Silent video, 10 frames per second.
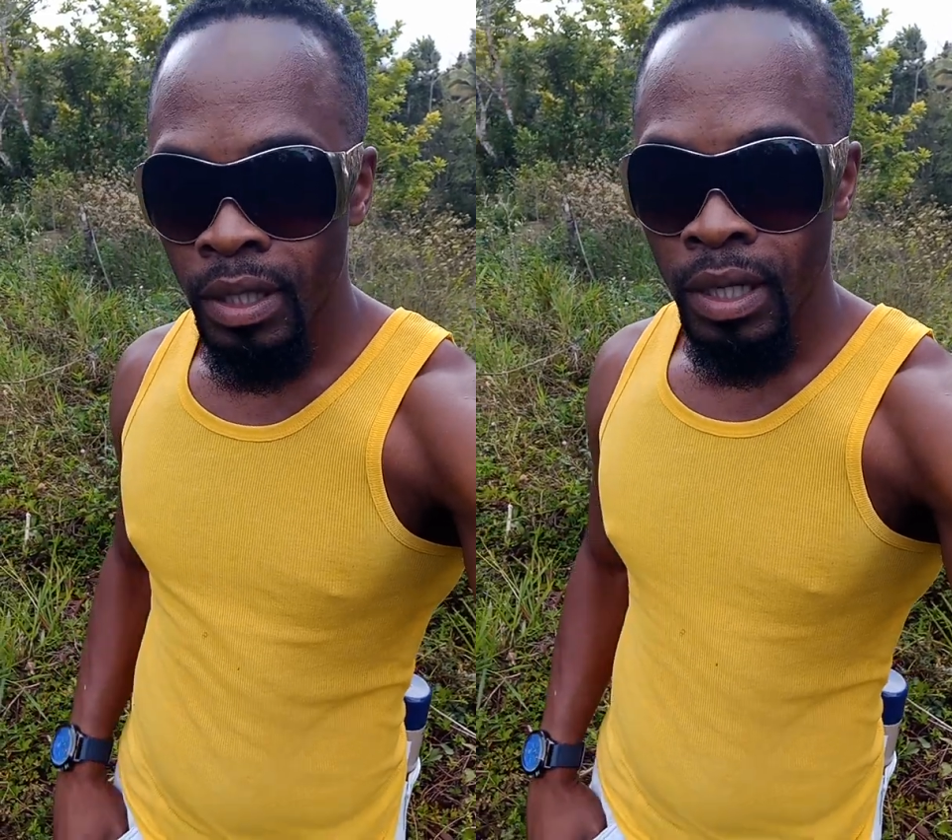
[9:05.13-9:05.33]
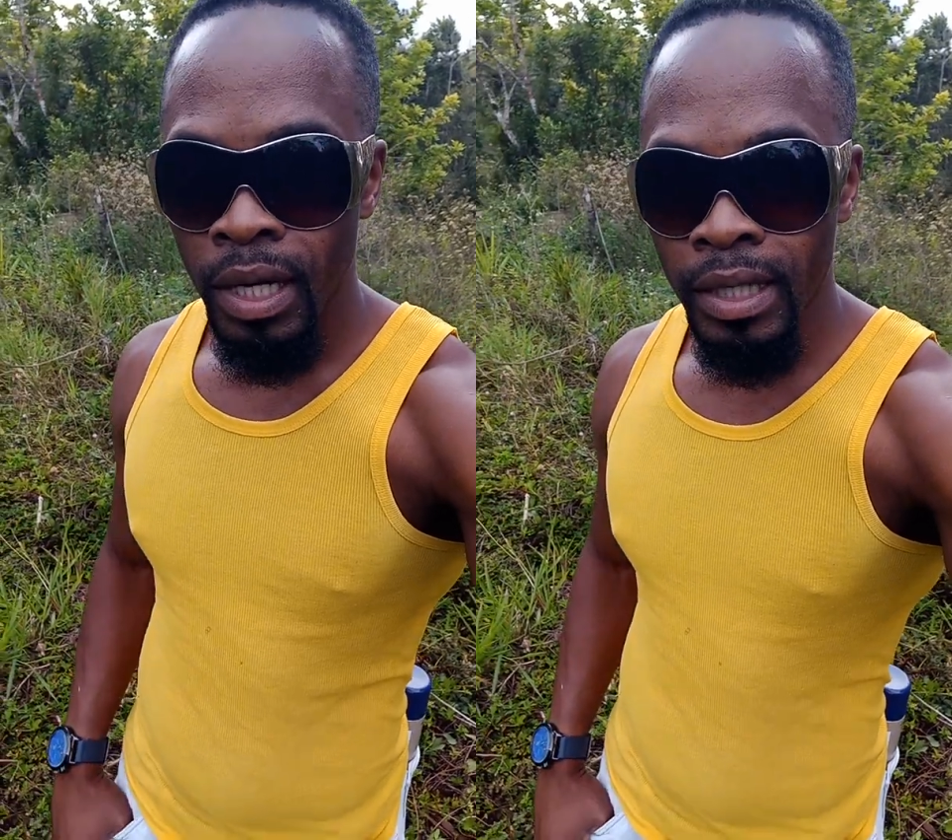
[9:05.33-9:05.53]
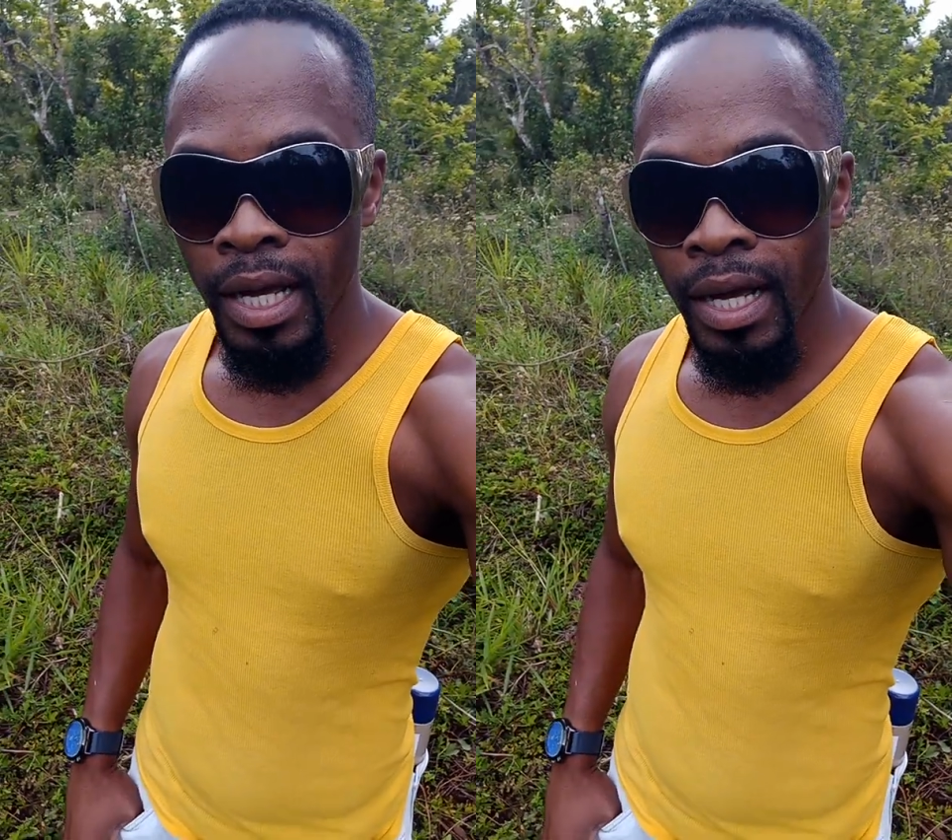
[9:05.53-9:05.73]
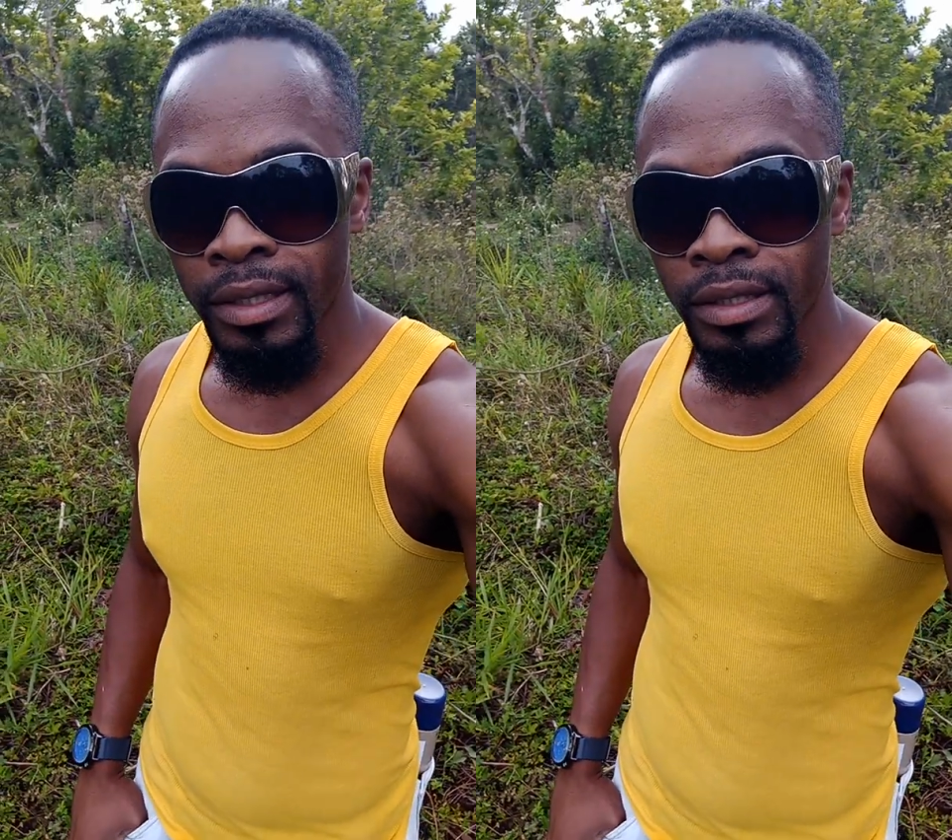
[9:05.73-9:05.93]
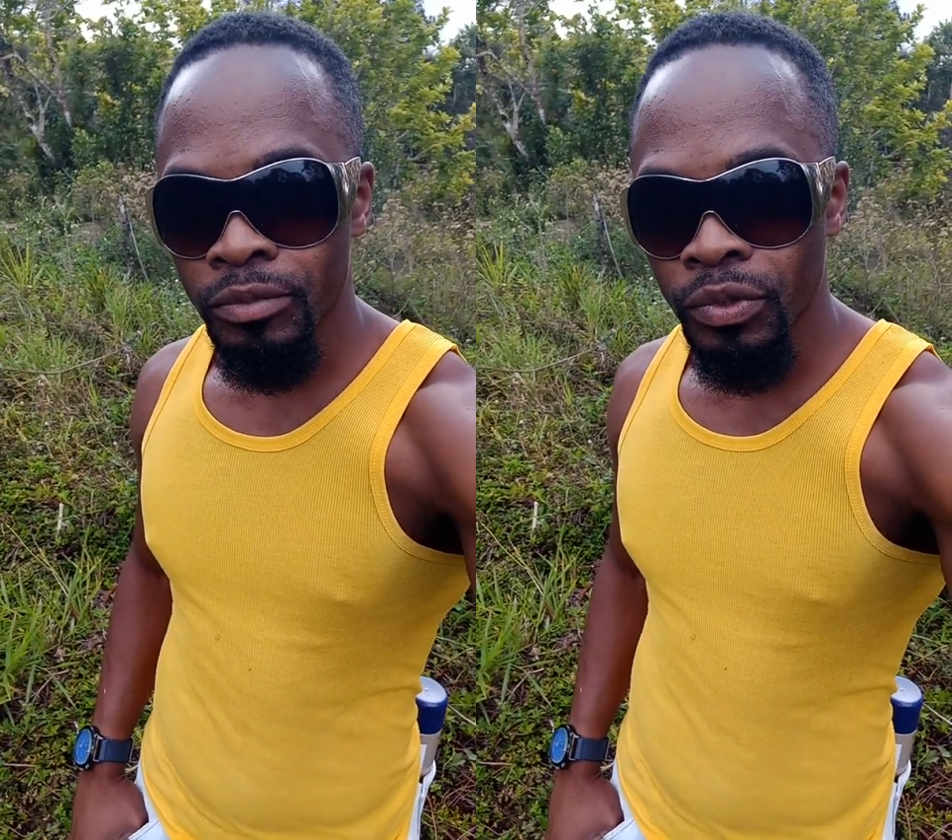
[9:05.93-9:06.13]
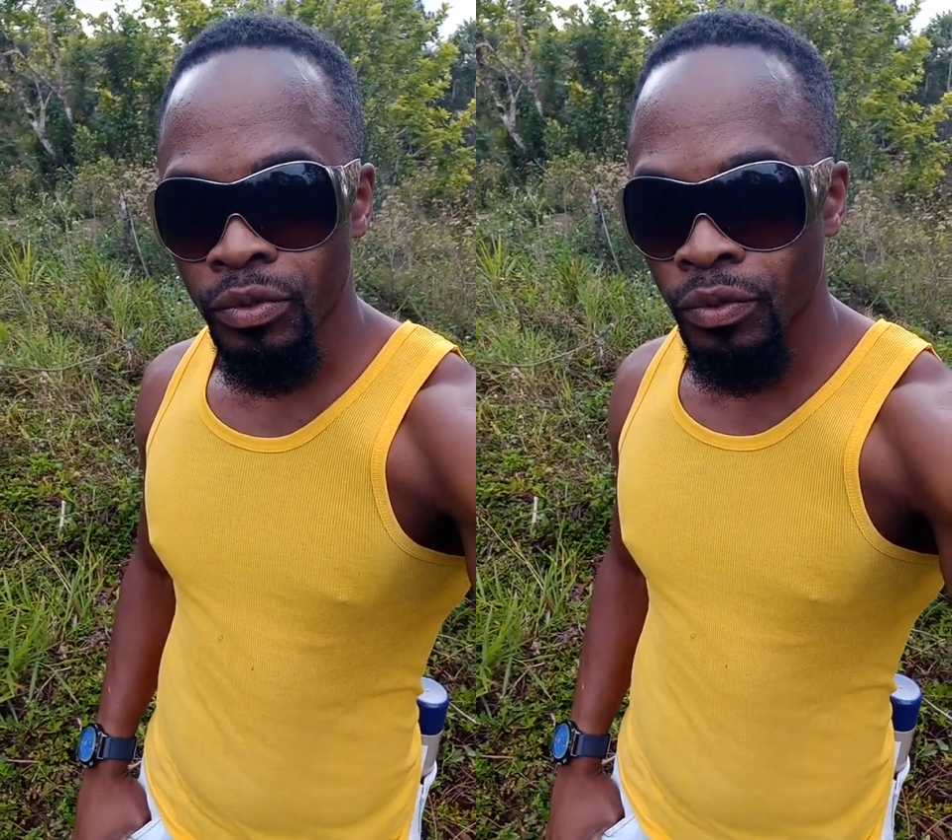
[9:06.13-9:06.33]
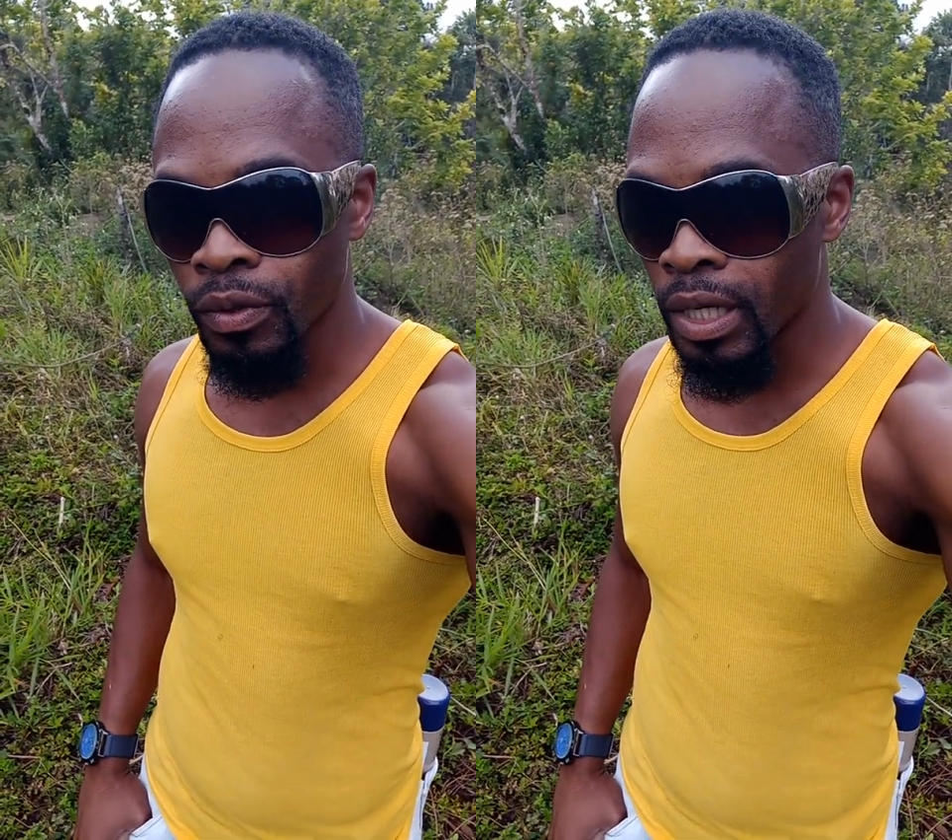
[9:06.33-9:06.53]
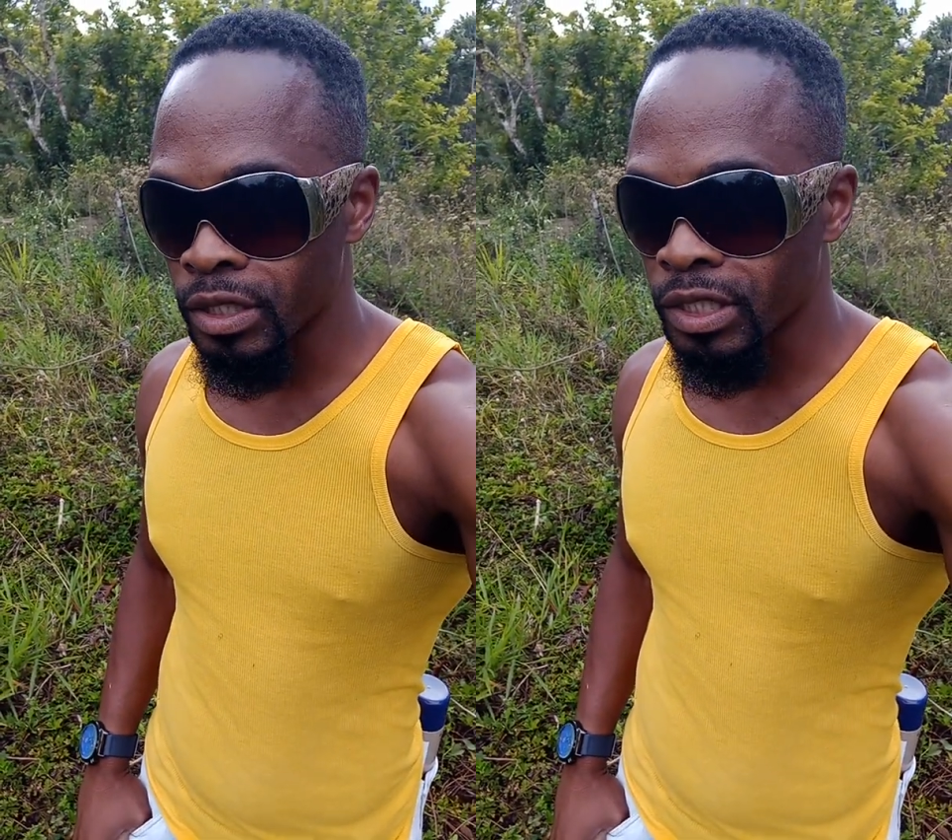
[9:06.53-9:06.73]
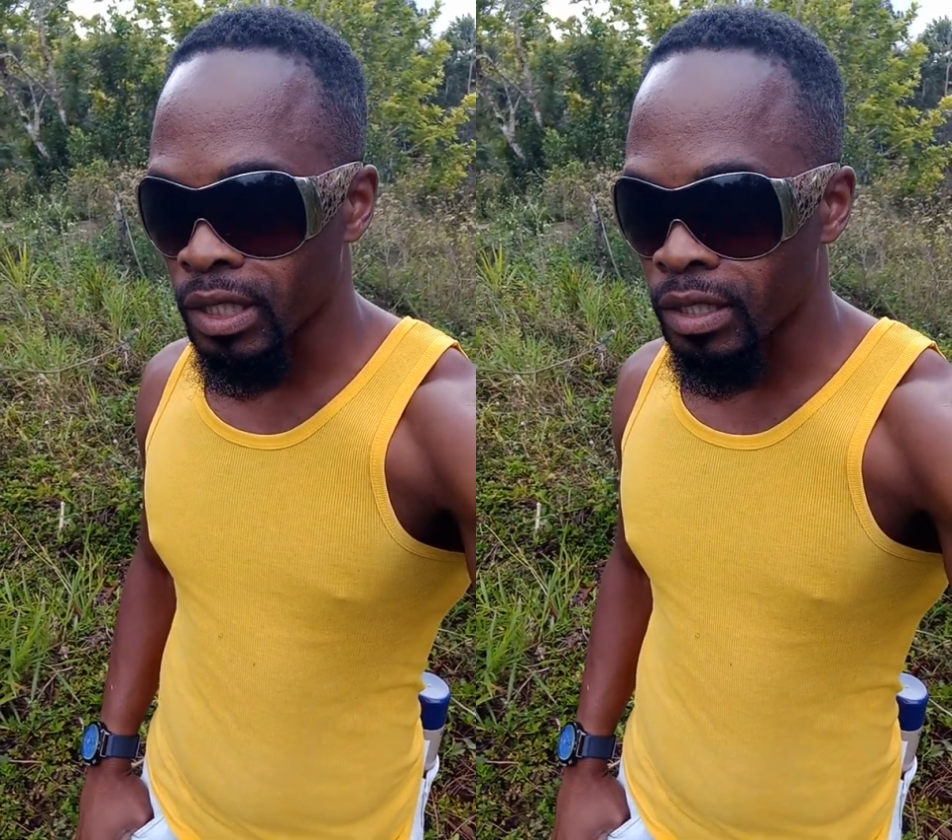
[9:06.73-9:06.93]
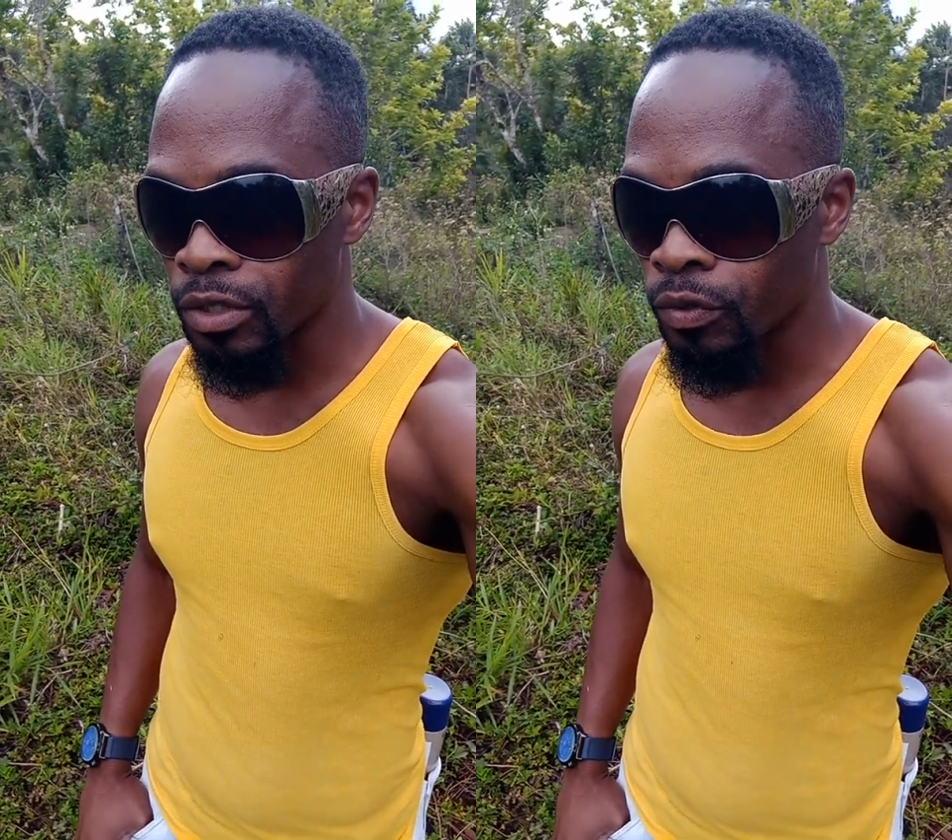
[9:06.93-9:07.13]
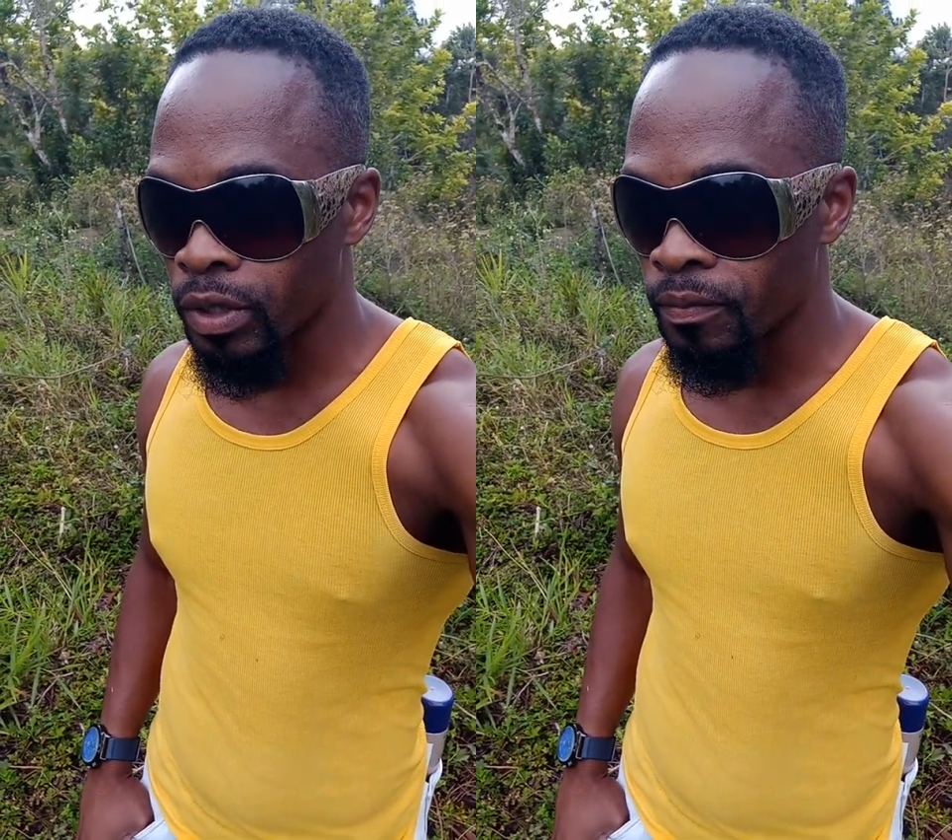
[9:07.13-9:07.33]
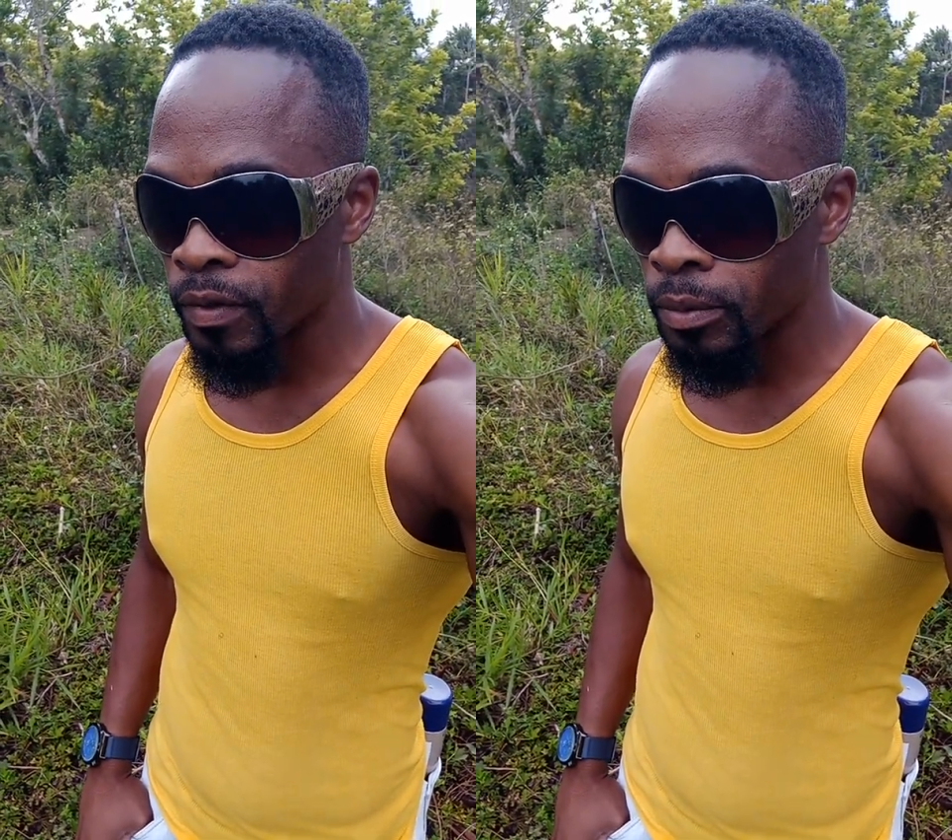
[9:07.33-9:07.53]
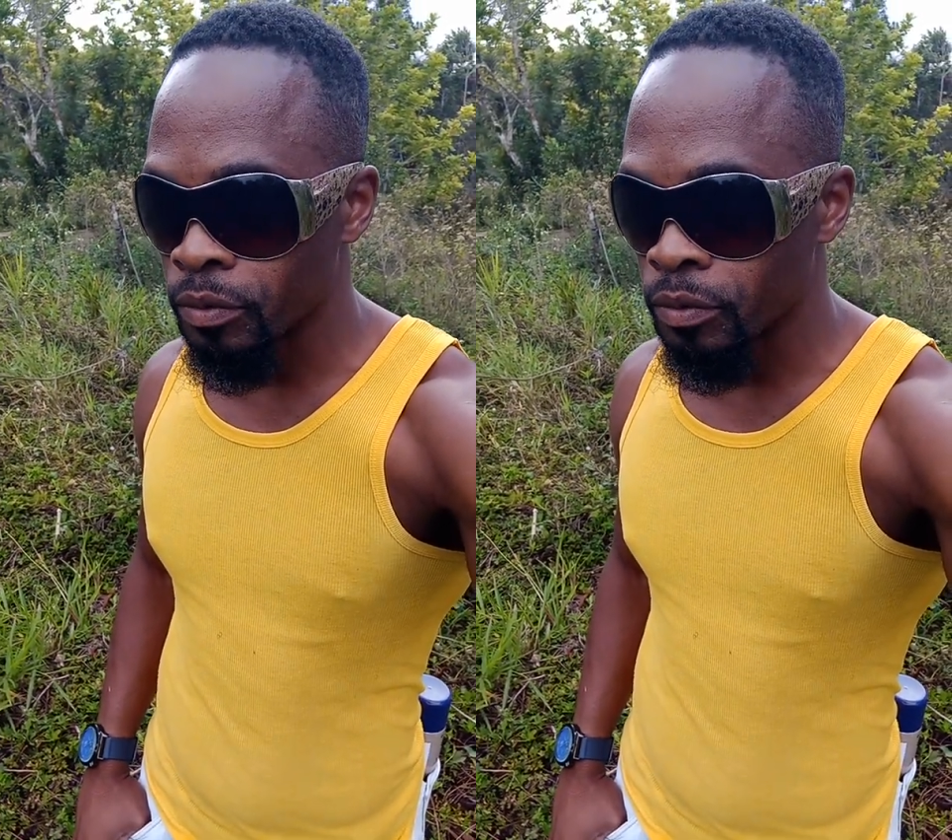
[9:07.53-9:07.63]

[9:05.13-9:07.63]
and ask him to go and check on the goat them for me,